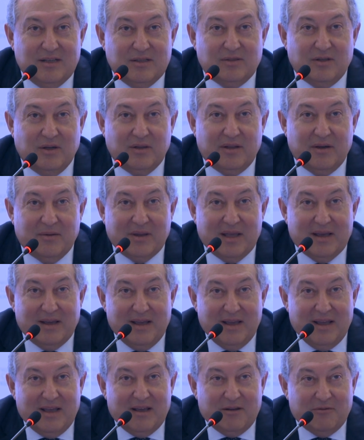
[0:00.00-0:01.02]
So the
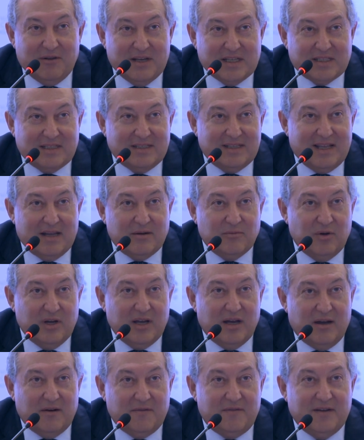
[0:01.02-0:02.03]
risks that
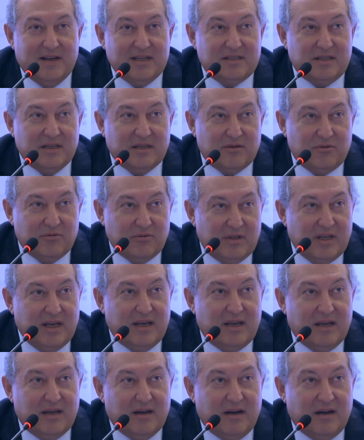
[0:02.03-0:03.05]
we are facing
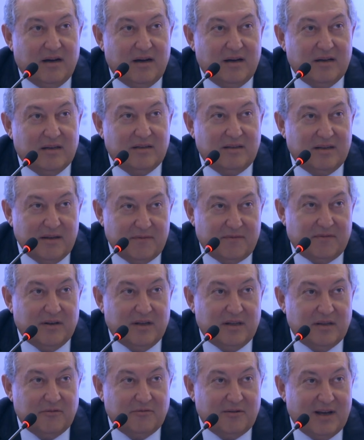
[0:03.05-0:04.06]
today are
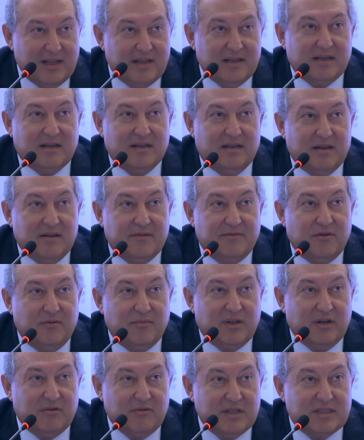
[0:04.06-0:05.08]
different radically
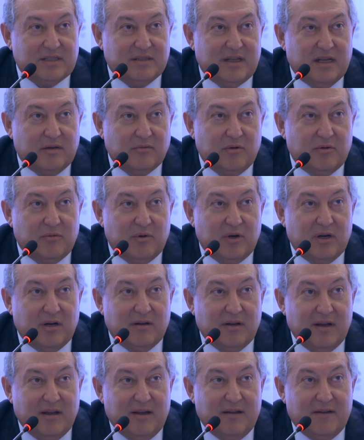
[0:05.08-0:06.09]
from the risks that we
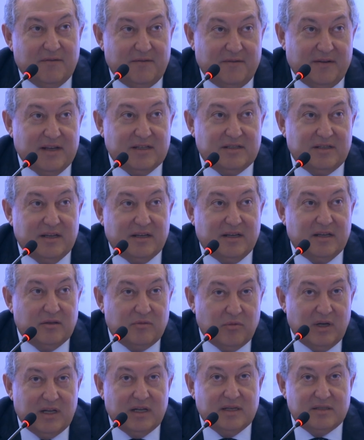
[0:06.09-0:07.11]
were facing in
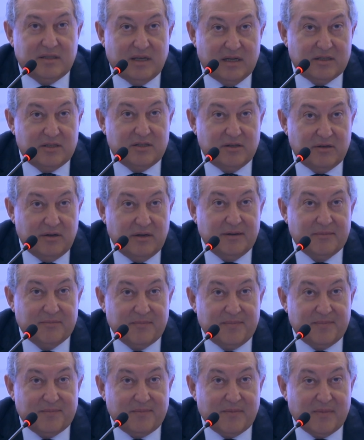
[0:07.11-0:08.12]
20th century,
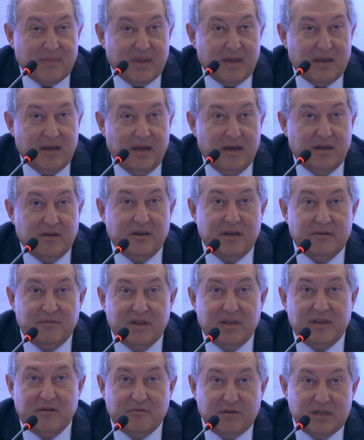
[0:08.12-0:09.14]
and
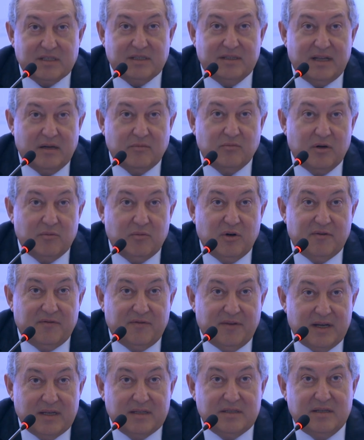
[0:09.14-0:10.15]
even the risks that we were
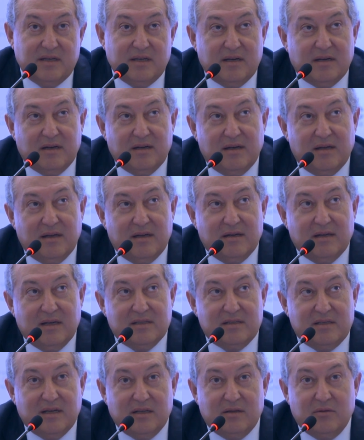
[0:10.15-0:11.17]
facing,
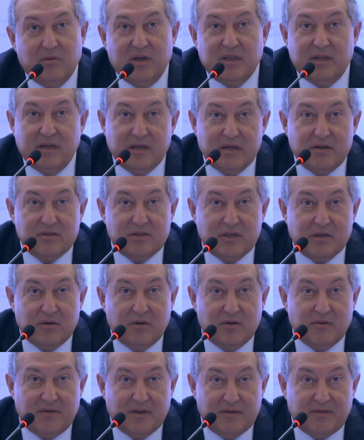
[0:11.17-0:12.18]
let's say, 20 years ago
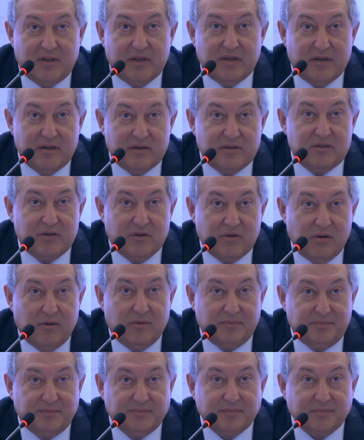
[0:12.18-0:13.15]
or 15 years ago.